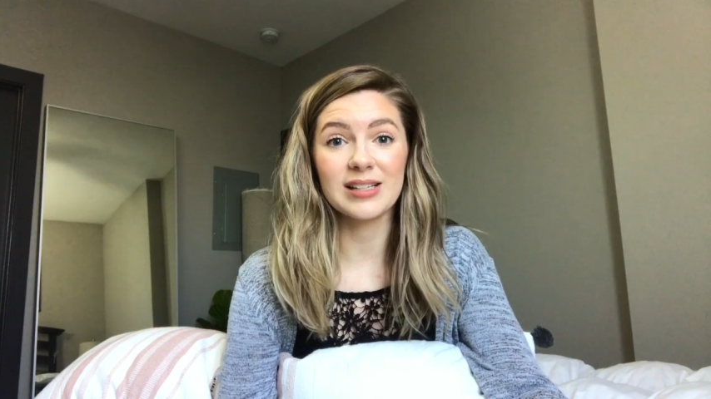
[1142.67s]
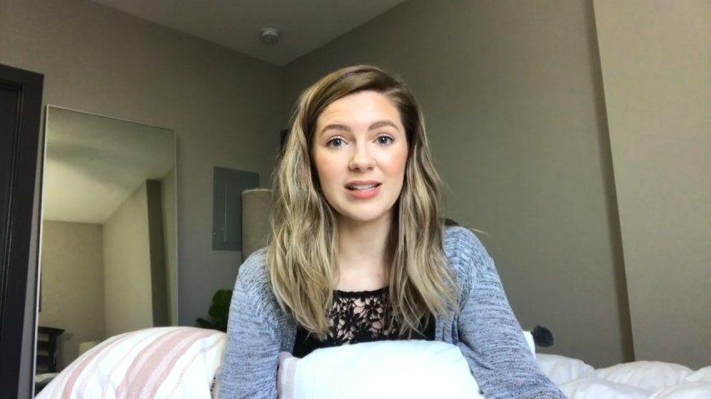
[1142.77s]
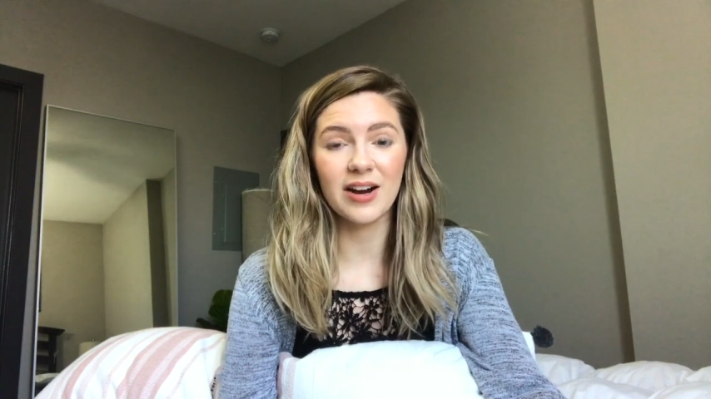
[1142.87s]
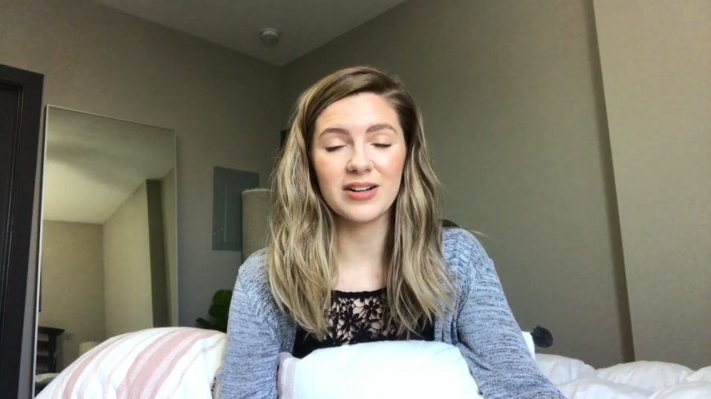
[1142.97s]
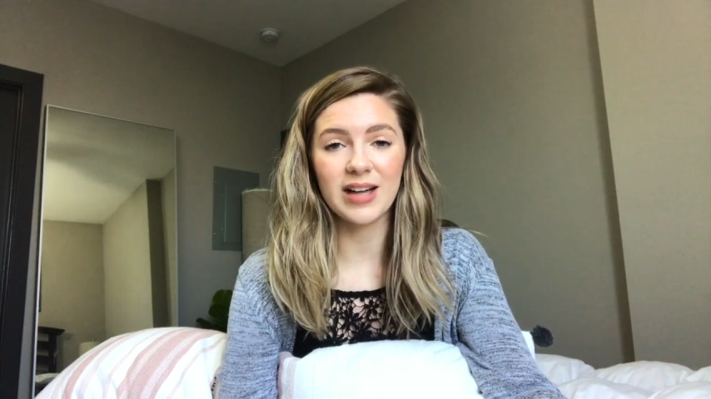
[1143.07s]

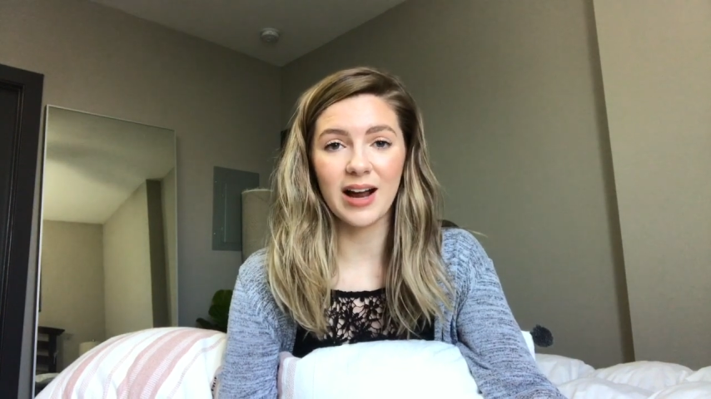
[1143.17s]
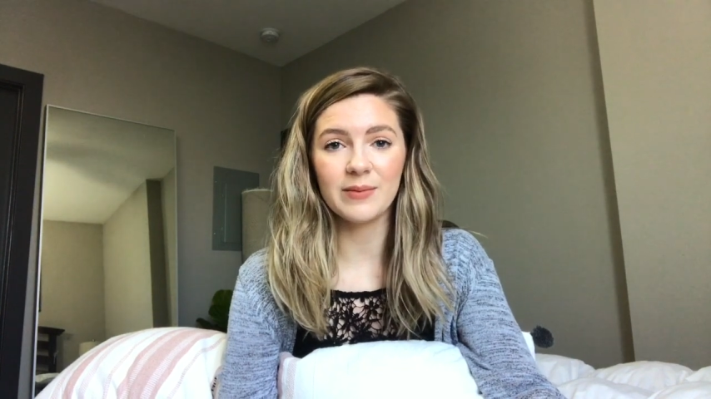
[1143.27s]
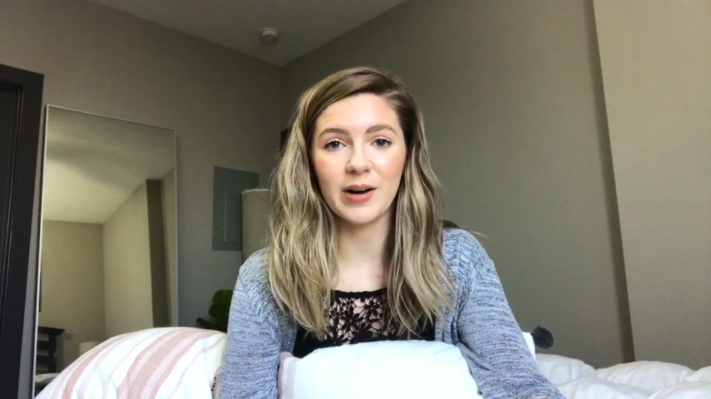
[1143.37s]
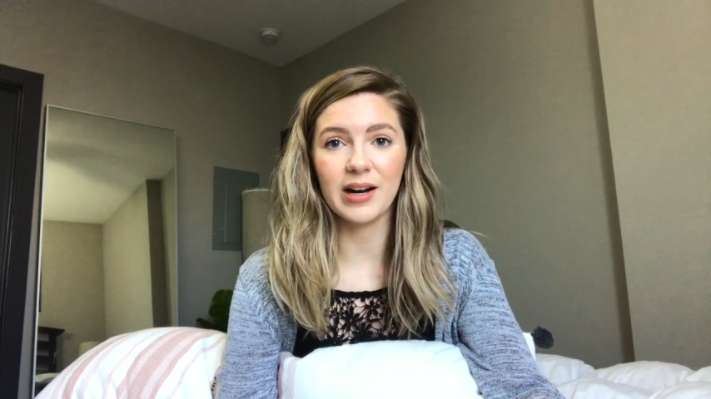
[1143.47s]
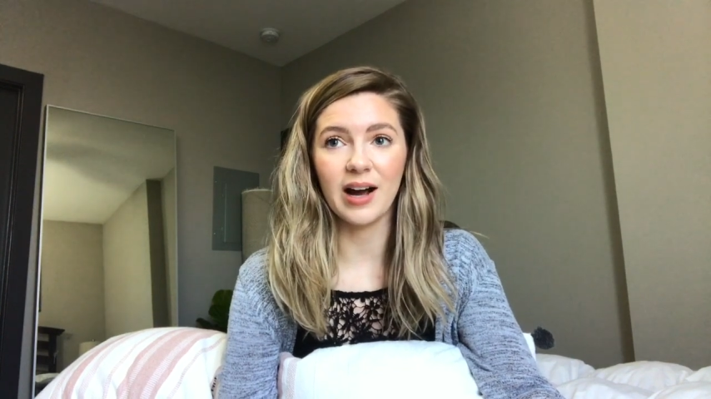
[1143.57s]
scary
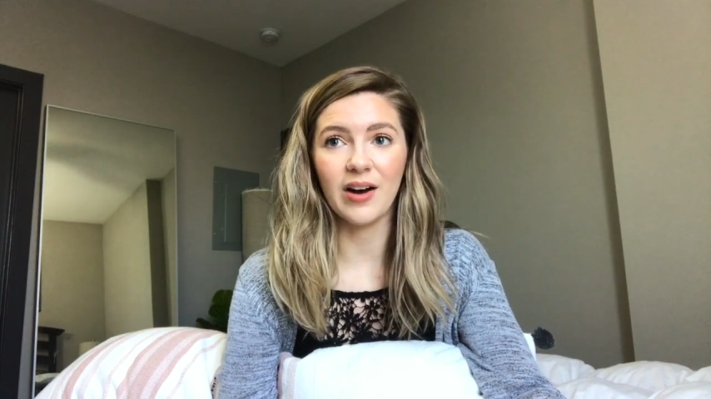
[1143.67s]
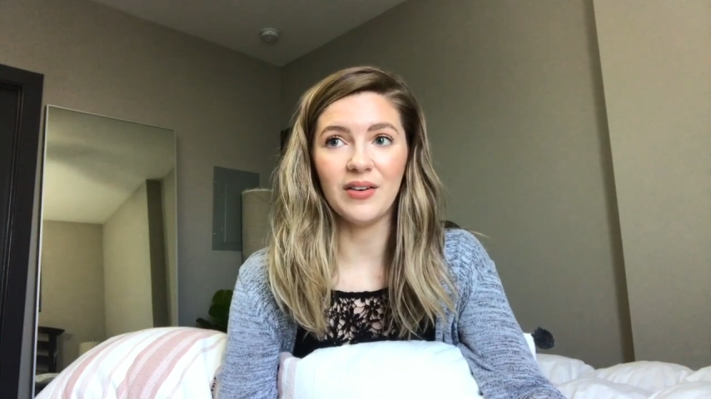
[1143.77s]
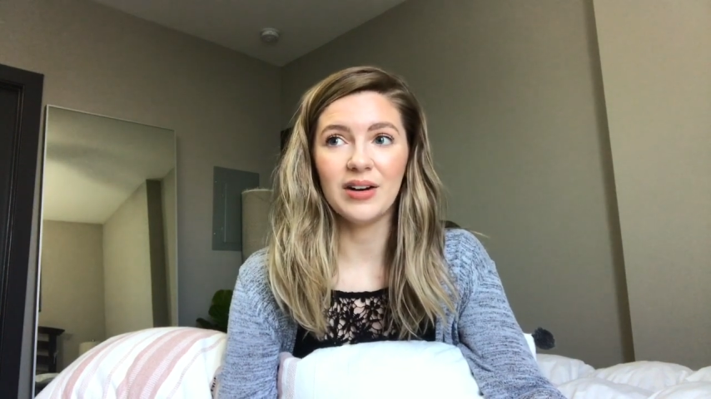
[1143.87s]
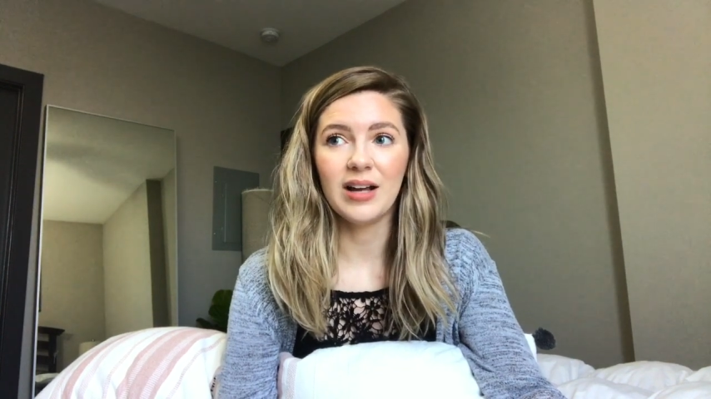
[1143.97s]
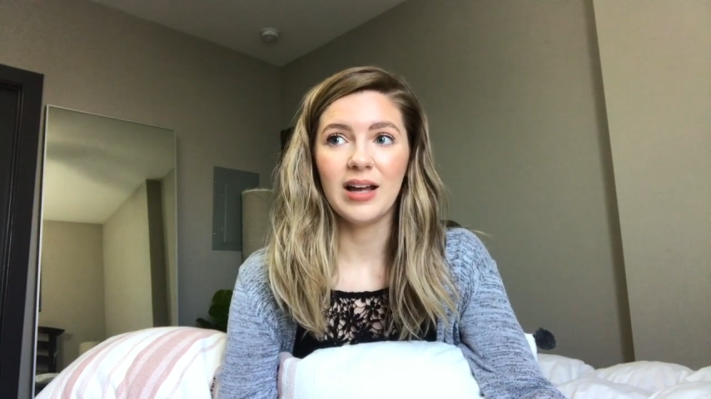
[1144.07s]
time right
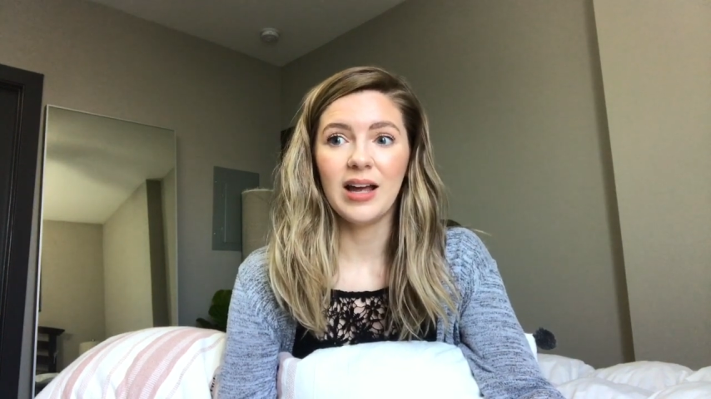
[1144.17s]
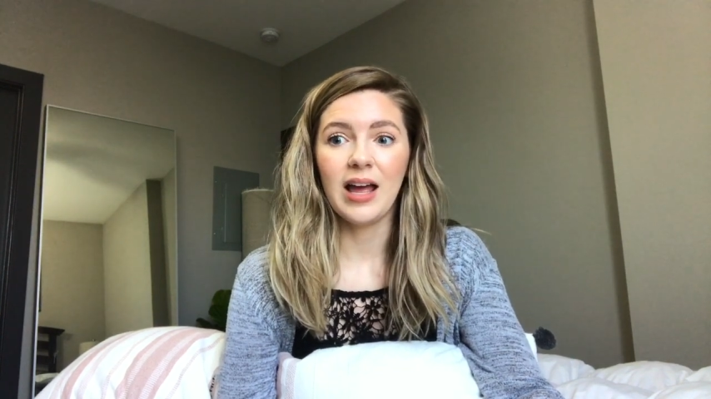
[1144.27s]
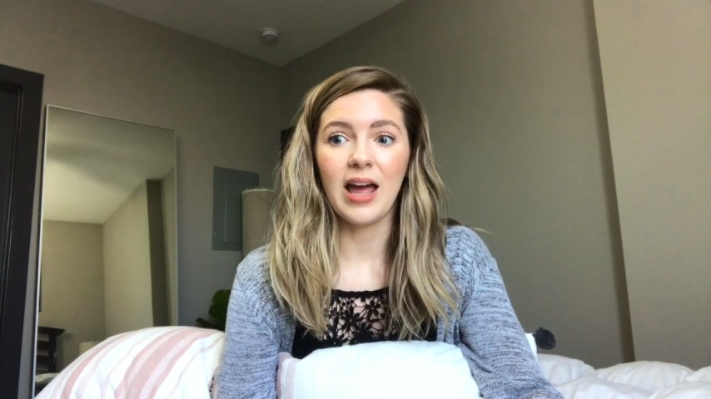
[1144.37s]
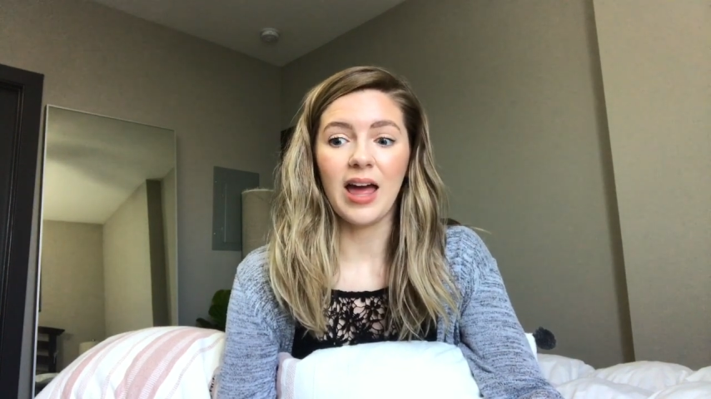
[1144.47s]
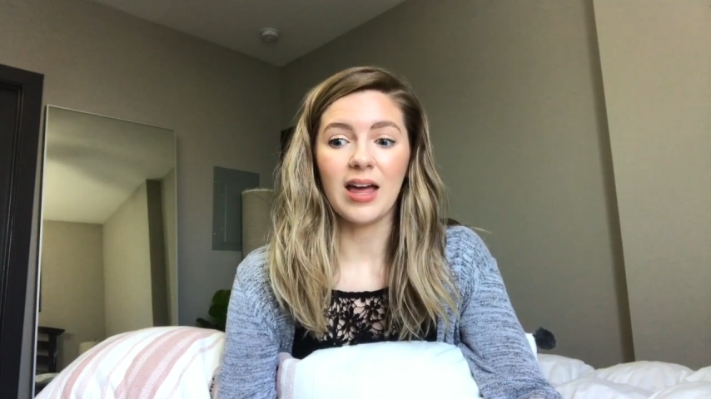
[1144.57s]
now.
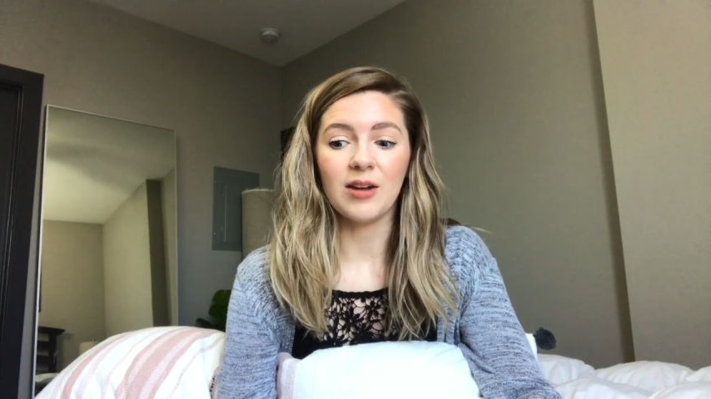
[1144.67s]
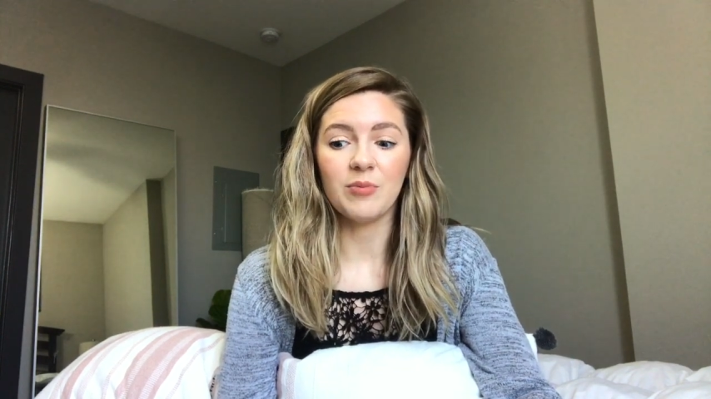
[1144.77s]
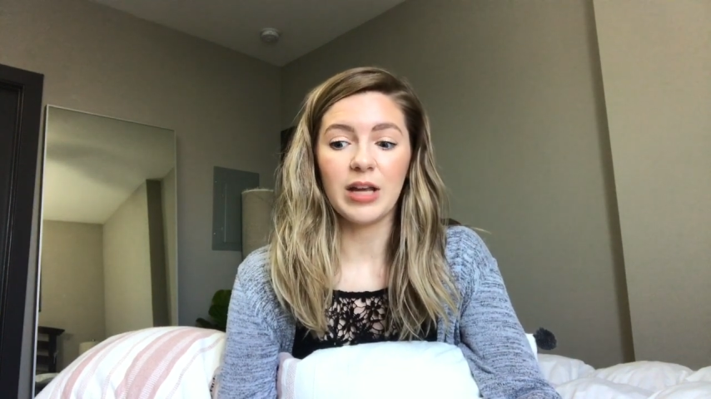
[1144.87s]
And